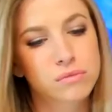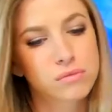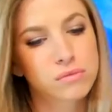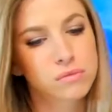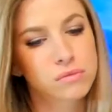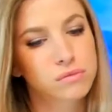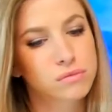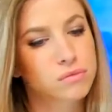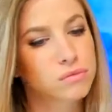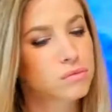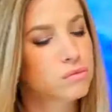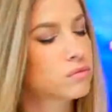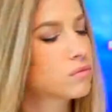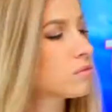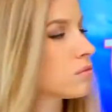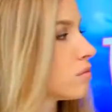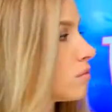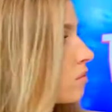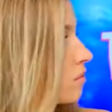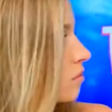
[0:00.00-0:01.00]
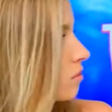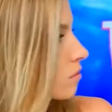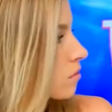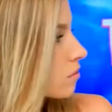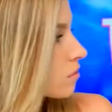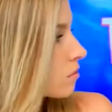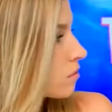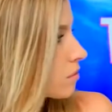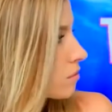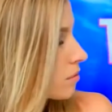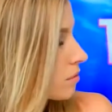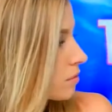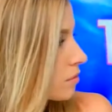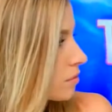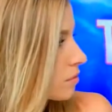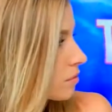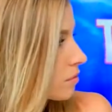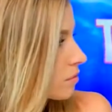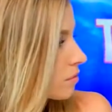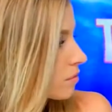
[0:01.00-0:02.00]

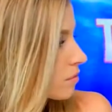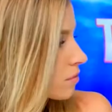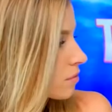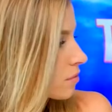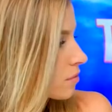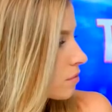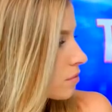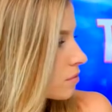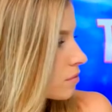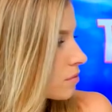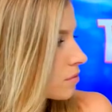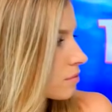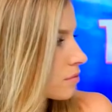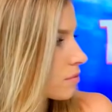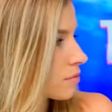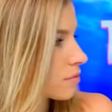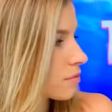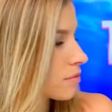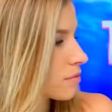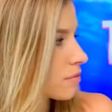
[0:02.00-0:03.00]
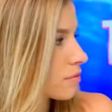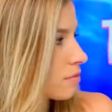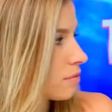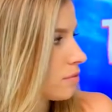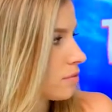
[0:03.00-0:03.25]
(silent)